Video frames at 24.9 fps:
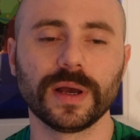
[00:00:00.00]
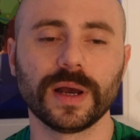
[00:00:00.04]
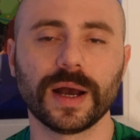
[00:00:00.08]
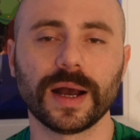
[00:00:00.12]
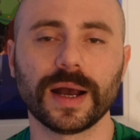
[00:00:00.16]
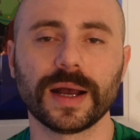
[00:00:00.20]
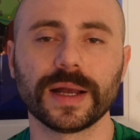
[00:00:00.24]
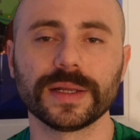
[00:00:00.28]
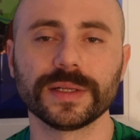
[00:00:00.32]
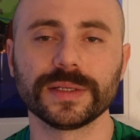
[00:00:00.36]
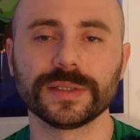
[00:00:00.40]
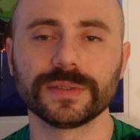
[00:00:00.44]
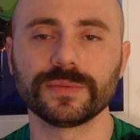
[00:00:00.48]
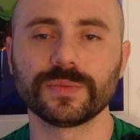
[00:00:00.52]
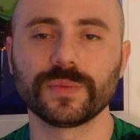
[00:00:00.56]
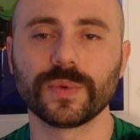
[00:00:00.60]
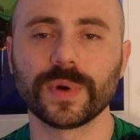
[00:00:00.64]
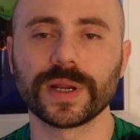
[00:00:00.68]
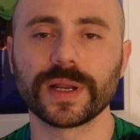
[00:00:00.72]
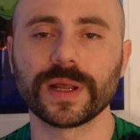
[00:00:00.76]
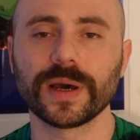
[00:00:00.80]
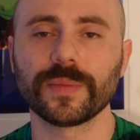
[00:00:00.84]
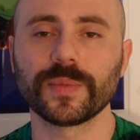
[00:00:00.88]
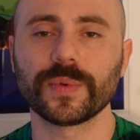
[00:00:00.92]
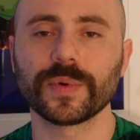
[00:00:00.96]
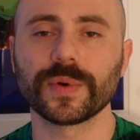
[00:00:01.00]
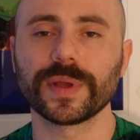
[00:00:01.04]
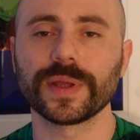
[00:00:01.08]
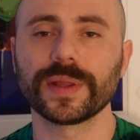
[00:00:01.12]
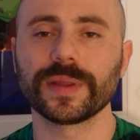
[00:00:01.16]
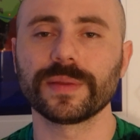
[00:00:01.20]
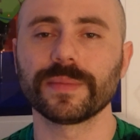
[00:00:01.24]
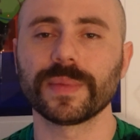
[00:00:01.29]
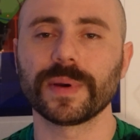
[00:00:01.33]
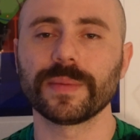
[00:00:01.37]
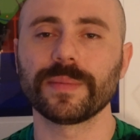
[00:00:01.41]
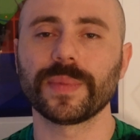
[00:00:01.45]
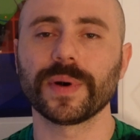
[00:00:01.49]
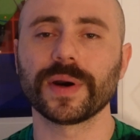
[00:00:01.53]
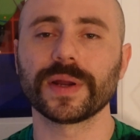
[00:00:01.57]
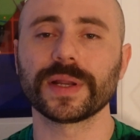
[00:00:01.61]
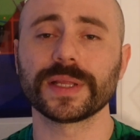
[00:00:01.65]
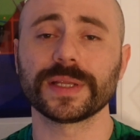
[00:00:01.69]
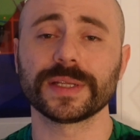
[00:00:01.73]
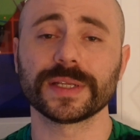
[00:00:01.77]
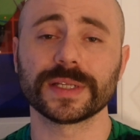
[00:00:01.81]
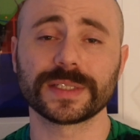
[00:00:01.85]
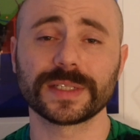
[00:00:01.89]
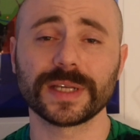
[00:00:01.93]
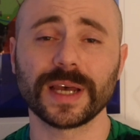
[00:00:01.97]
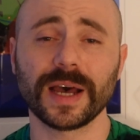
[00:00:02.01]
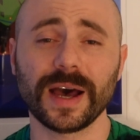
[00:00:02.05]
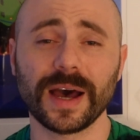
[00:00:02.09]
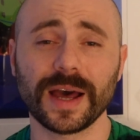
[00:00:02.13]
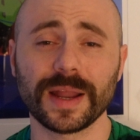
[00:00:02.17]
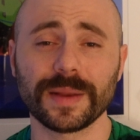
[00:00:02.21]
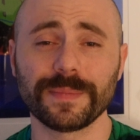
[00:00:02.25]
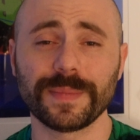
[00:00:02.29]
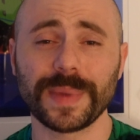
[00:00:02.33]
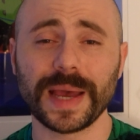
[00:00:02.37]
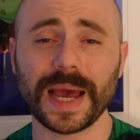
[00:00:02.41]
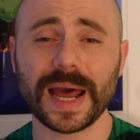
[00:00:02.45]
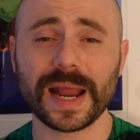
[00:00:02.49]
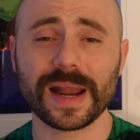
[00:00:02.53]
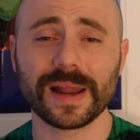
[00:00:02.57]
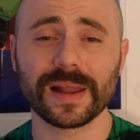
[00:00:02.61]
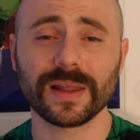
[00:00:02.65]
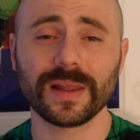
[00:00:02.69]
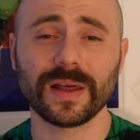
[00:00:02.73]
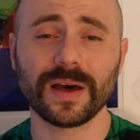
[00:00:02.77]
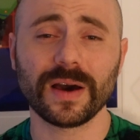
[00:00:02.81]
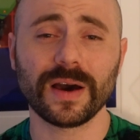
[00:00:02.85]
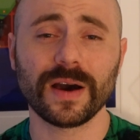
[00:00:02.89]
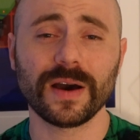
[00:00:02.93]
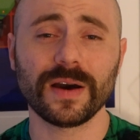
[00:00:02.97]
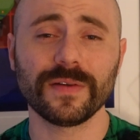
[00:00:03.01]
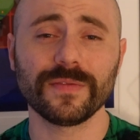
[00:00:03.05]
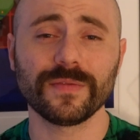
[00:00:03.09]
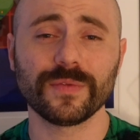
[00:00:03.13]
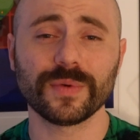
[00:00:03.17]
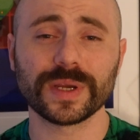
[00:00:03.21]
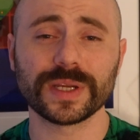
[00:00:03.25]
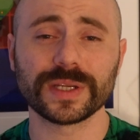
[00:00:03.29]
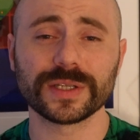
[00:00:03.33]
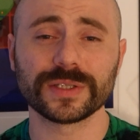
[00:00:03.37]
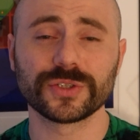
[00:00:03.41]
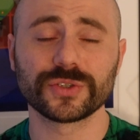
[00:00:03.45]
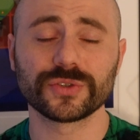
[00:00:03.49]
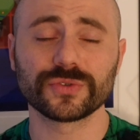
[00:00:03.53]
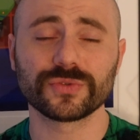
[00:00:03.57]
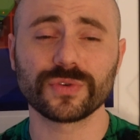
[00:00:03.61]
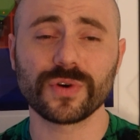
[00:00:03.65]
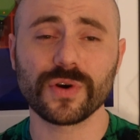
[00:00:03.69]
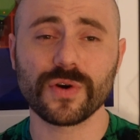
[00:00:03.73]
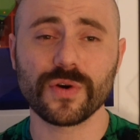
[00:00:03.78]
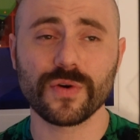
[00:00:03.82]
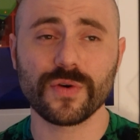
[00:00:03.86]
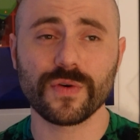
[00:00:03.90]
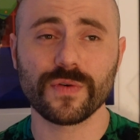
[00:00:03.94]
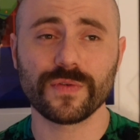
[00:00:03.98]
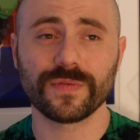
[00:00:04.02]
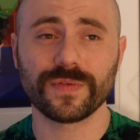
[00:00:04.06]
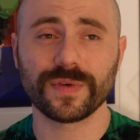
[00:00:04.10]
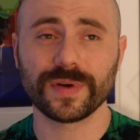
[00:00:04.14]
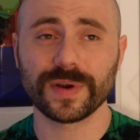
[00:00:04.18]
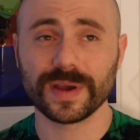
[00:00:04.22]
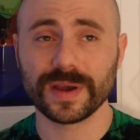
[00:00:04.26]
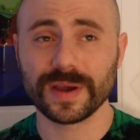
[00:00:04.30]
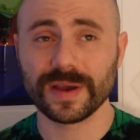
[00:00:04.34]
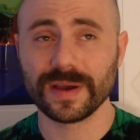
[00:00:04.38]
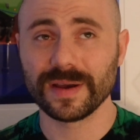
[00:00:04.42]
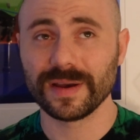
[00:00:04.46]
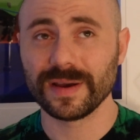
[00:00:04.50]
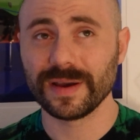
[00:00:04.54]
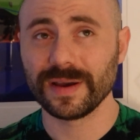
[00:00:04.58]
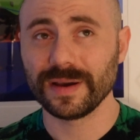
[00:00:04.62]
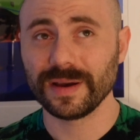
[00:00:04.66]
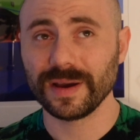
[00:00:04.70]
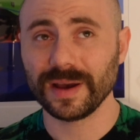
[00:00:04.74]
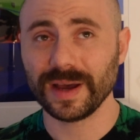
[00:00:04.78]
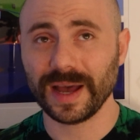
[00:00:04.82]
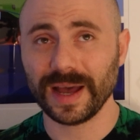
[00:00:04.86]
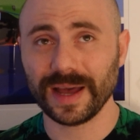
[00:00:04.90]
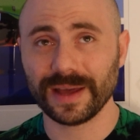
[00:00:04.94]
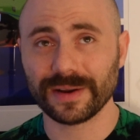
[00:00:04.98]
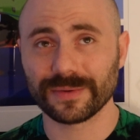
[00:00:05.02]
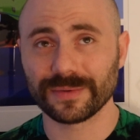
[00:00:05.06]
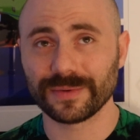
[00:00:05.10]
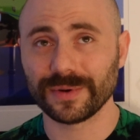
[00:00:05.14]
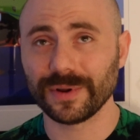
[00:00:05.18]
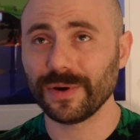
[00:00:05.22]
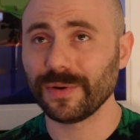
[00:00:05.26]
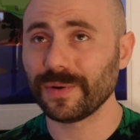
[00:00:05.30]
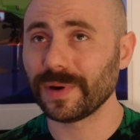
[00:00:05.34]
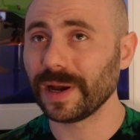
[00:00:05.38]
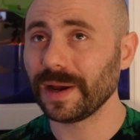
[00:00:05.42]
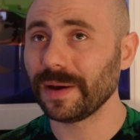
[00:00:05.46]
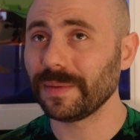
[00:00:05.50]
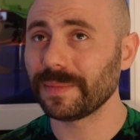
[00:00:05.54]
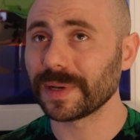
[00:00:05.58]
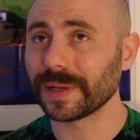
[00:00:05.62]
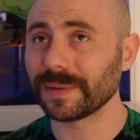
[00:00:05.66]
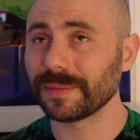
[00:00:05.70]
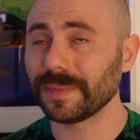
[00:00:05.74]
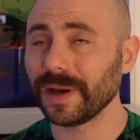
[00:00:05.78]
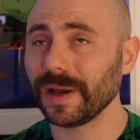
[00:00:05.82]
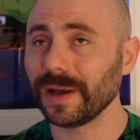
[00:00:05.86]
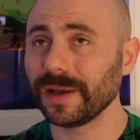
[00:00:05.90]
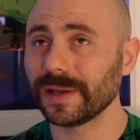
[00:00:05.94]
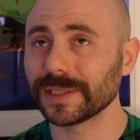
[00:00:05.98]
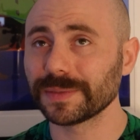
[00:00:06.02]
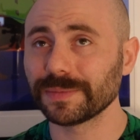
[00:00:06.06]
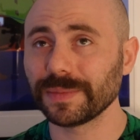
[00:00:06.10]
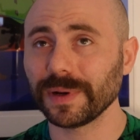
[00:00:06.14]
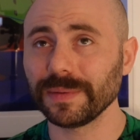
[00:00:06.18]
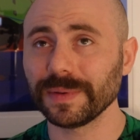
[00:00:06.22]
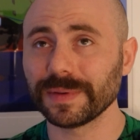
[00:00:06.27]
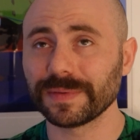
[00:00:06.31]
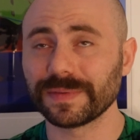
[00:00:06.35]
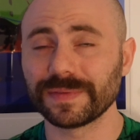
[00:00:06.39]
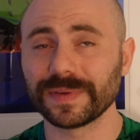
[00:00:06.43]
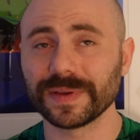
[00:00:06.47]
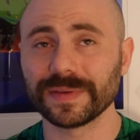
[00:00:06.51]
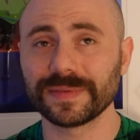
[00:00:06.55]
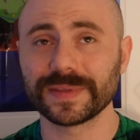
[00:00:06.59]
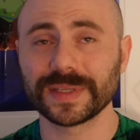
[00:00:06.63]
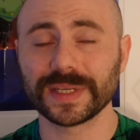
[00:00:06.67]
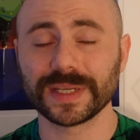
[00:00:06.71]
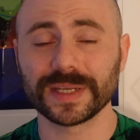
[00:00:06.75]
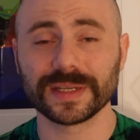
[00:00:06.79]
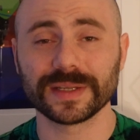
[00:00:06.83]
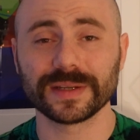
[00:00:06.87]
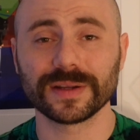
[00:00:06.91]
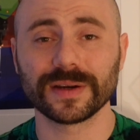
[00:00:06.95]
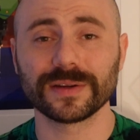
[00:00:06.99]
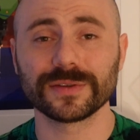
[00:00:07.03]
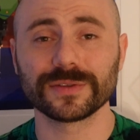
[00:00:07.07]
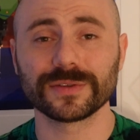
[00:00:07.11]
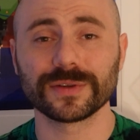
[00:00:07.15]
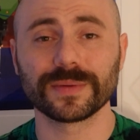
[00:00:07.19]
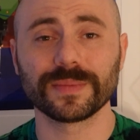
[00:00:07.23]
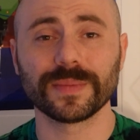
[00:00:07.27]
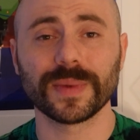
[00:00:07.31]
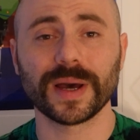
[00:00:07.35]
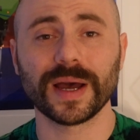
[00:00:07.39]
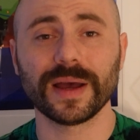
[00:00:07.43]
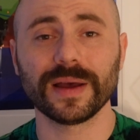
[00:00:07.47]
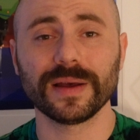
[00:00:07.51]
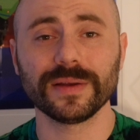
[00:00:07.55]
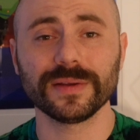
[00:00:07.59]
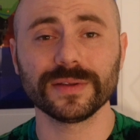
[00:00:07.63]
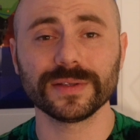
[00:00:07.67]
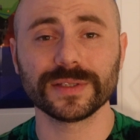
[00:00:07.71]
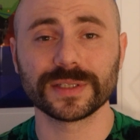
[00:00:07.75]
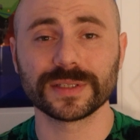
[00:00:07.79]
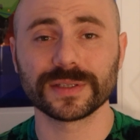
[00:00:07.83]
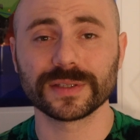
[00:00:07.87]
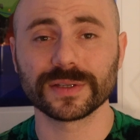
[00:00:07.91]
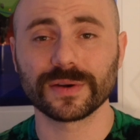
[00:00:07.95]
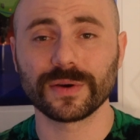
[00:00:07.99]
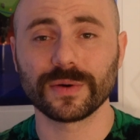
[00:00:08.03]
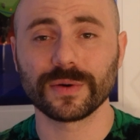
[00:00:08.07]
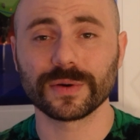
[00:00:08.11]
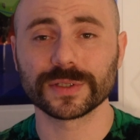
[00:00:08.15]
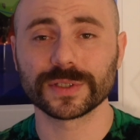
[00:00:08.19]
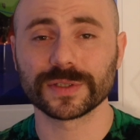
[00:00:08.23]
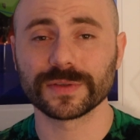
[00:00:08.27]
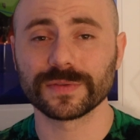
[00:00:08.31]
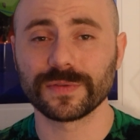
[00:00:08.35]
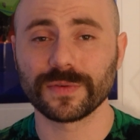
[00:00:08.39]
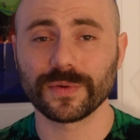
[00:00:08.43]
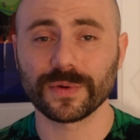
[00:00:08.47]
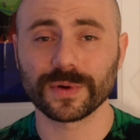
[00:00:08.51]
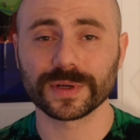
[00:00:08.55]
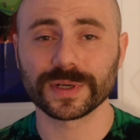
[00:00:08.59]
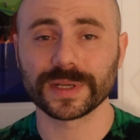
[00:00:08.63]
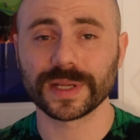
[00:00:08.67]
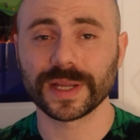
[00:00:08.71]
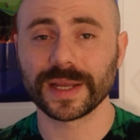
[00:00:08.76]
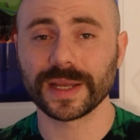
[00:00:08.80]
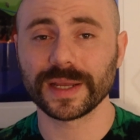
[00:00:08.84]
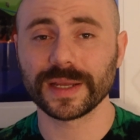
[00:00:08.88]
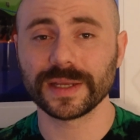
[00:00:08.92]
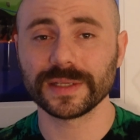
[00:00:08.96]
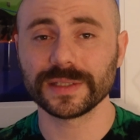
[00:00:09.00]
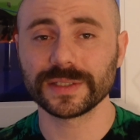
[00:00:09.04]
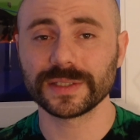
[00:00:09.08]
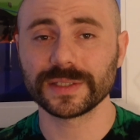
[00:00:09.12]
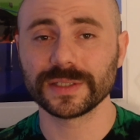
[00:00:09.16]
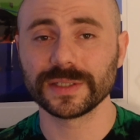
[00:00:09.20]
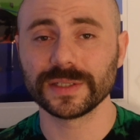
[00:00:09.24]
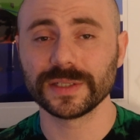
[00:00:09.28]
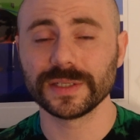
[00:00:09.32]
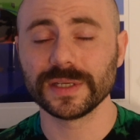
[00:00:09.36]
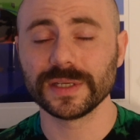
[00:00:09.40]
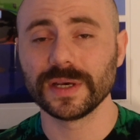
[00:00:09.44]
I went up with my buddy Natan Badalov. We drove, I don't know how many miles, probably 1,500 miles in the course of 4 days.